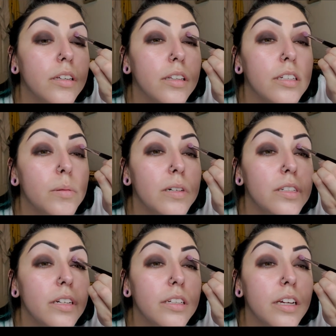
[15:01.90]
This part's
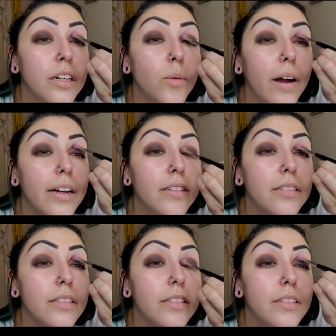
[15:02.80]
going to take a while.
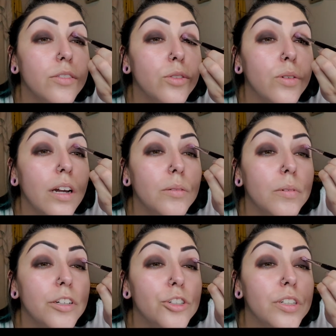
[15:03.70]
Do not
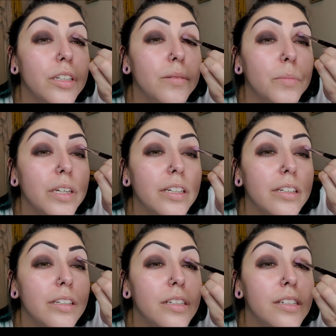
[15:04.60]
rush it
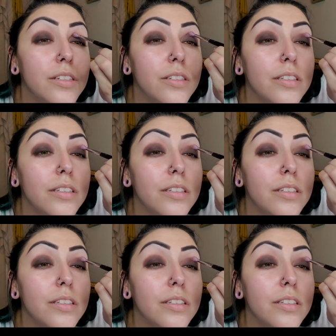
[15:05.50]
because